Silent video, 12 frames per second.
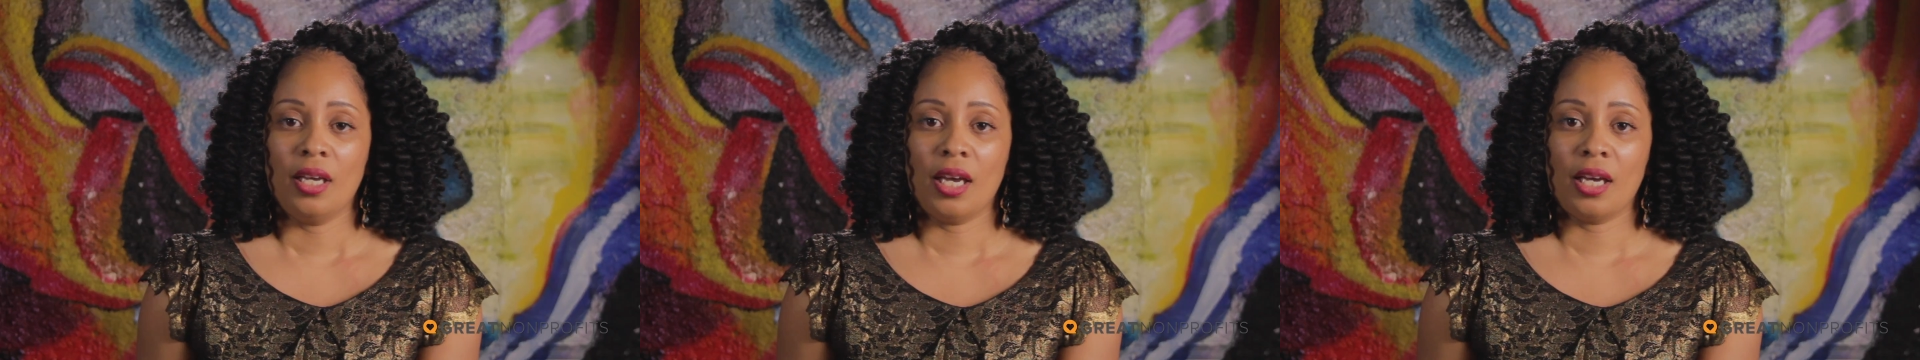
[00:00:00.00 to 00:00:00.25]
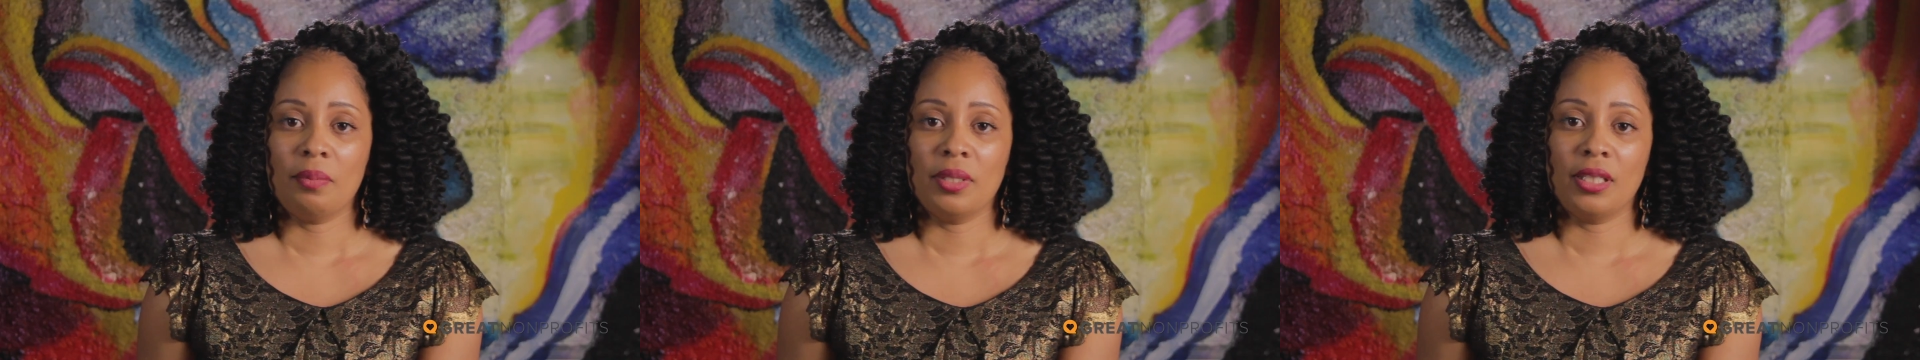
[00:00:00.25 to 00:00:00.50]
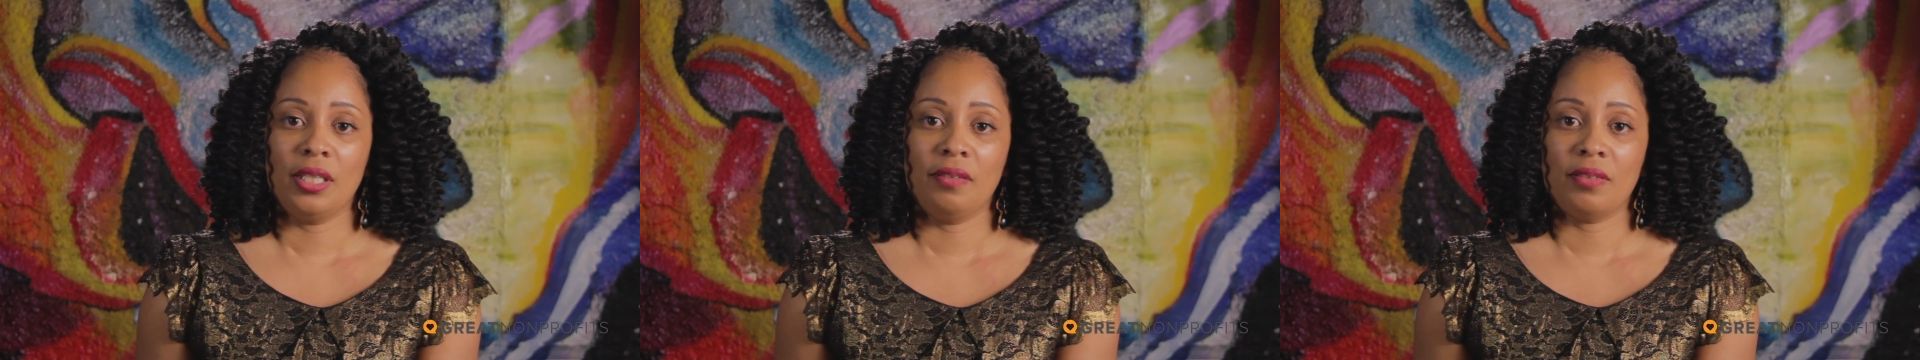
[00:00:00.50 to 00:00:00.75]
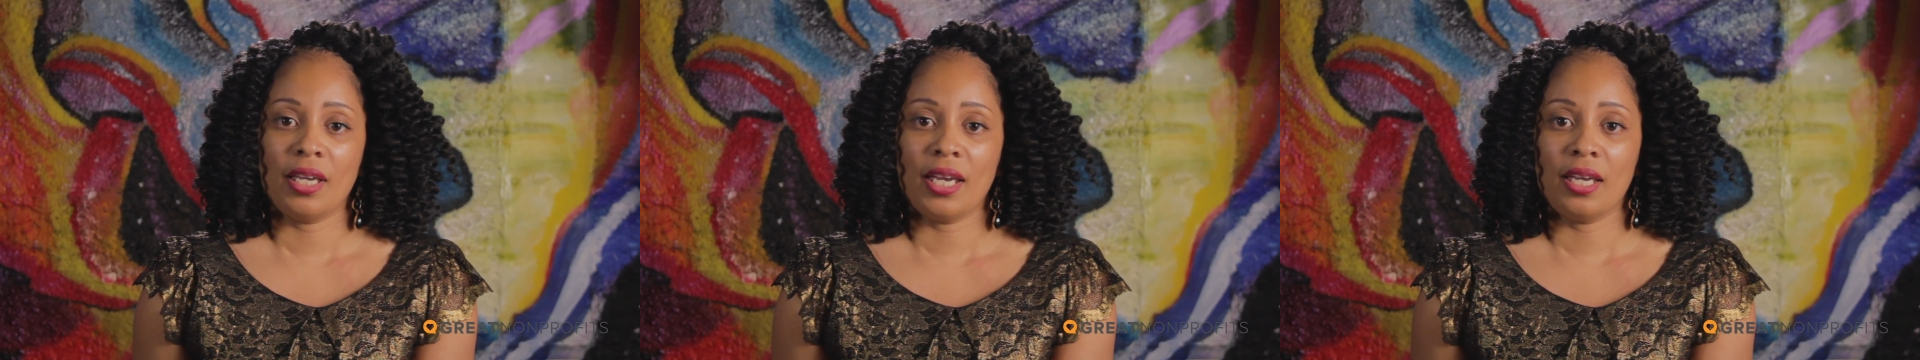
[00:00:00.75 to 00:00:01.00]
I
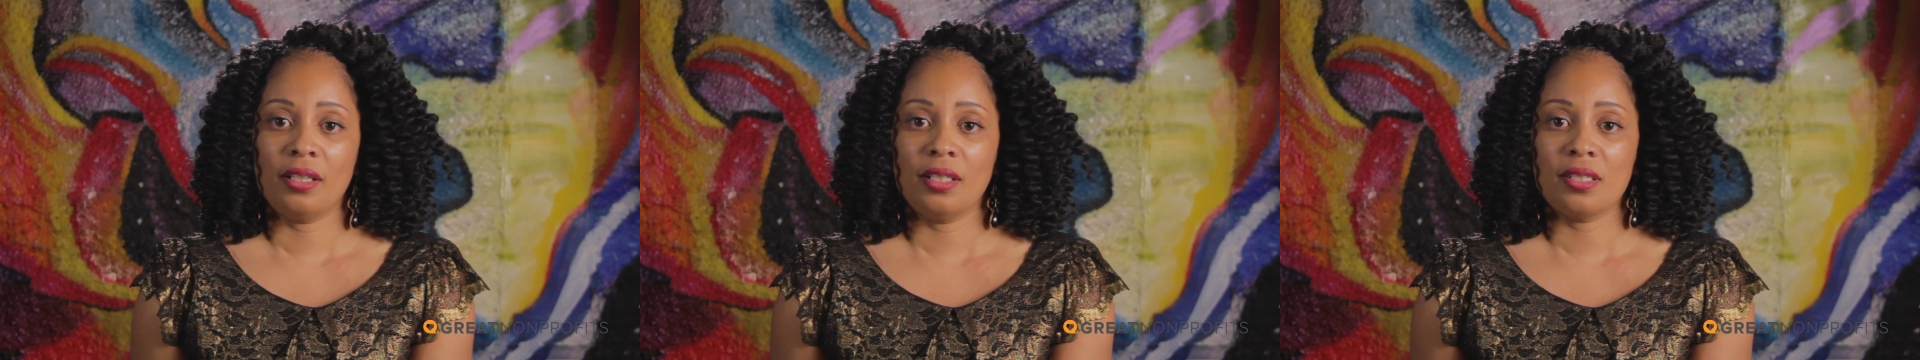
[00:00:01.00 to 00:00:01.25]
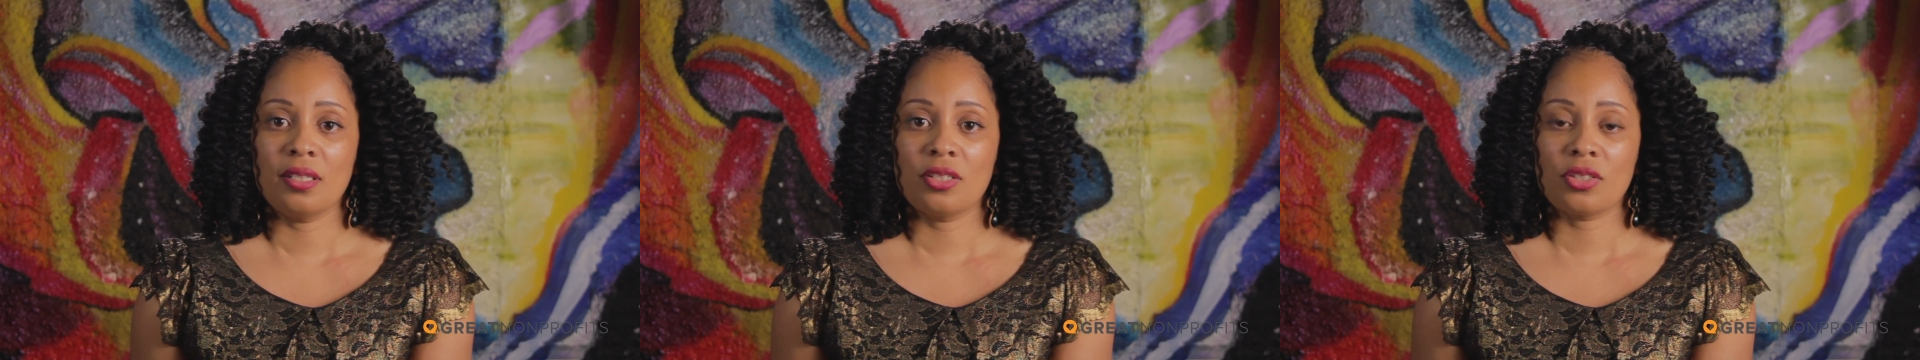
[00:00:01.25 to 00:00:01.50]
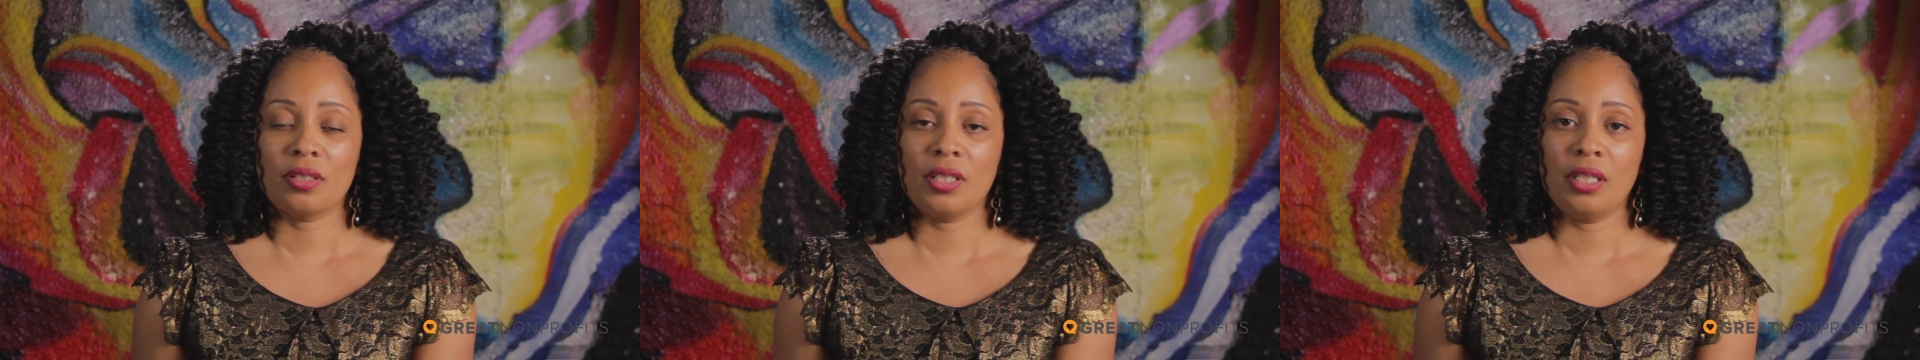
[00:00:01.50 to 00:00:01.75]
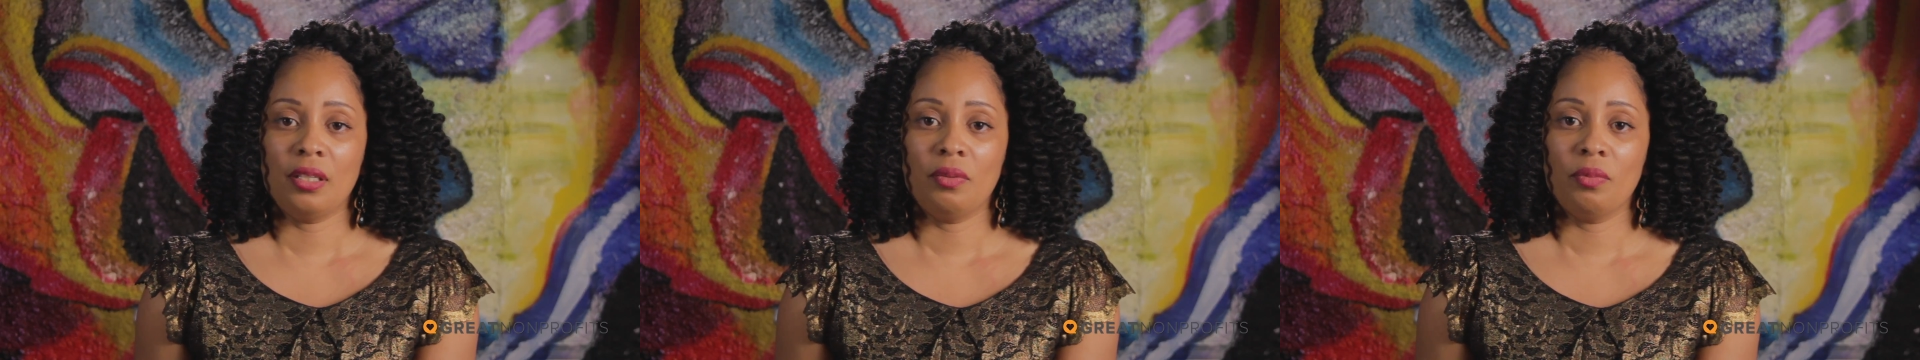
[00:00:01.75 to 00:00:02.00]
believe that
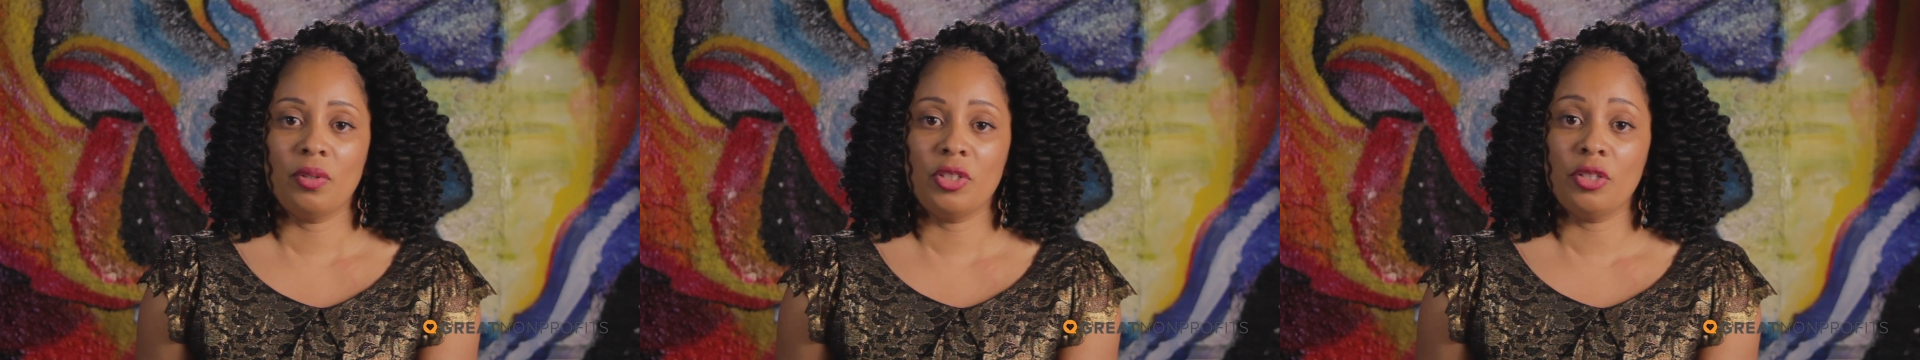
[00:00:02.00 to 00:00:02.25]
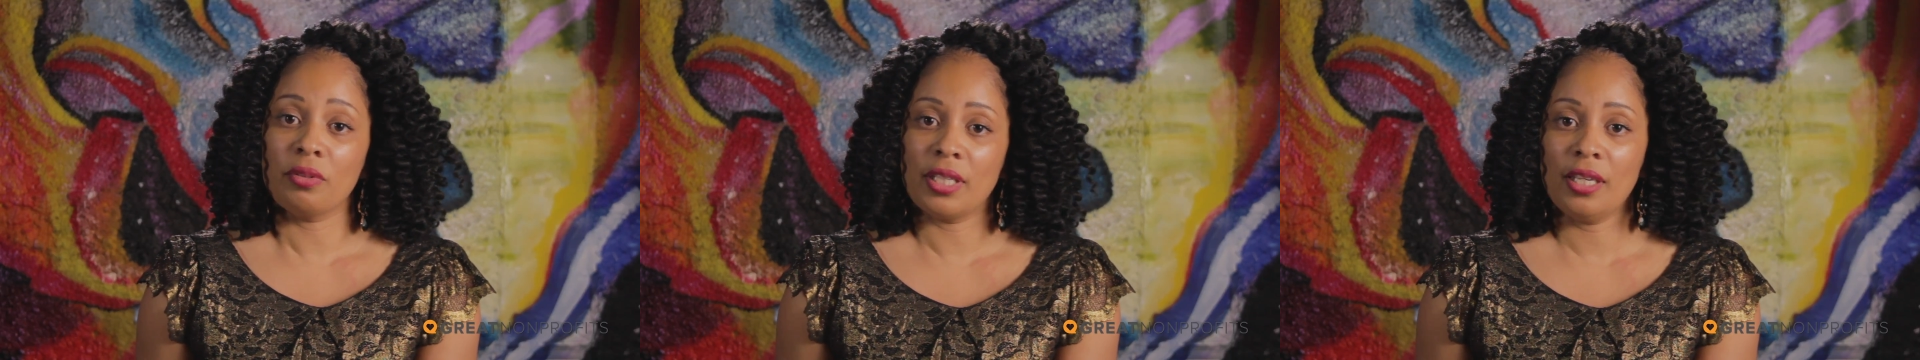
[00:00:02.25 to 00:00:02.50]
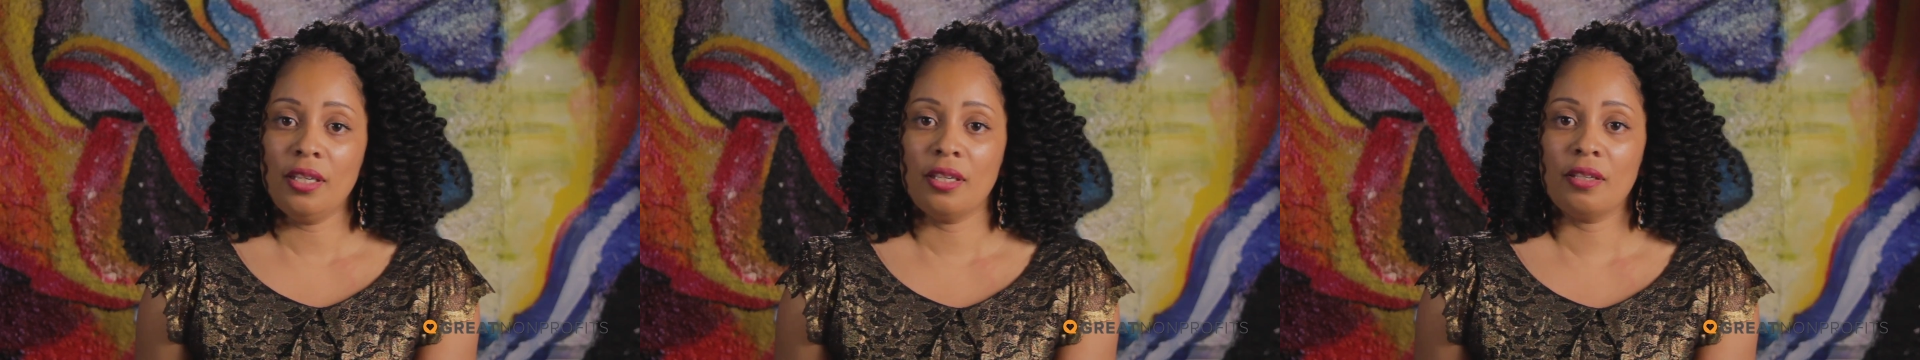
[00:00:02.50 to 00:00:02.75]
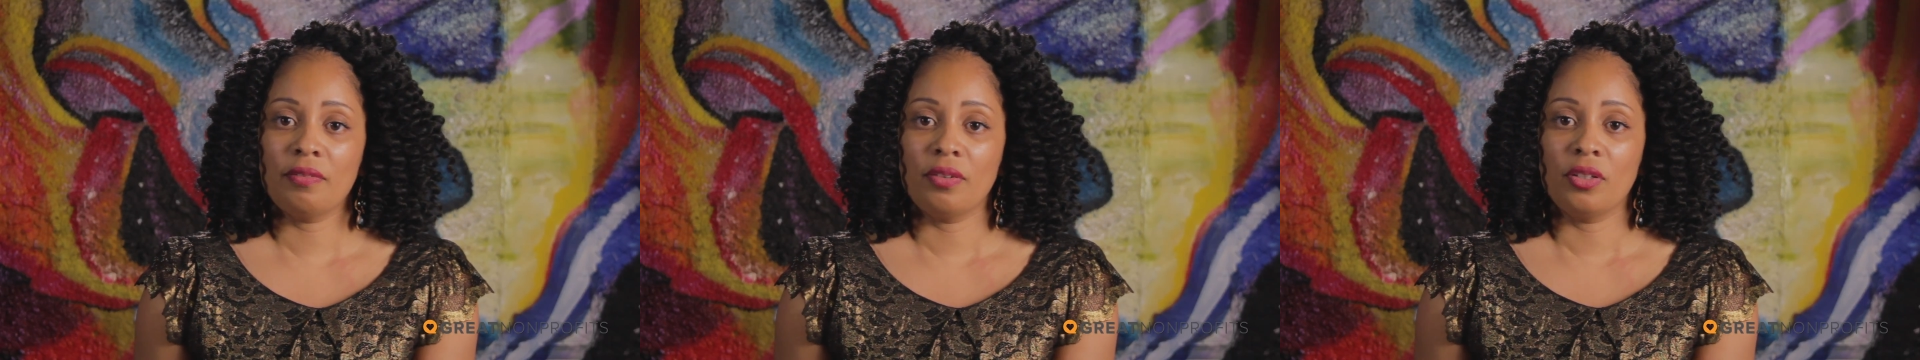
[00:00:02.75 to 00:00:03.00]
essentially when you
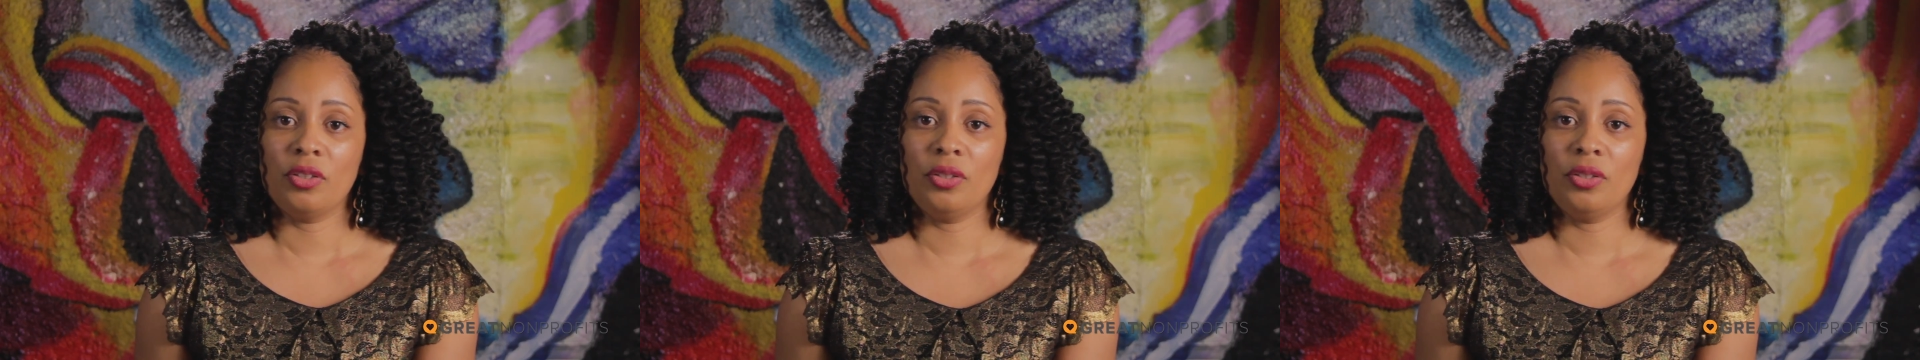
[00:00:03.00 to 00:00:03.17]
give,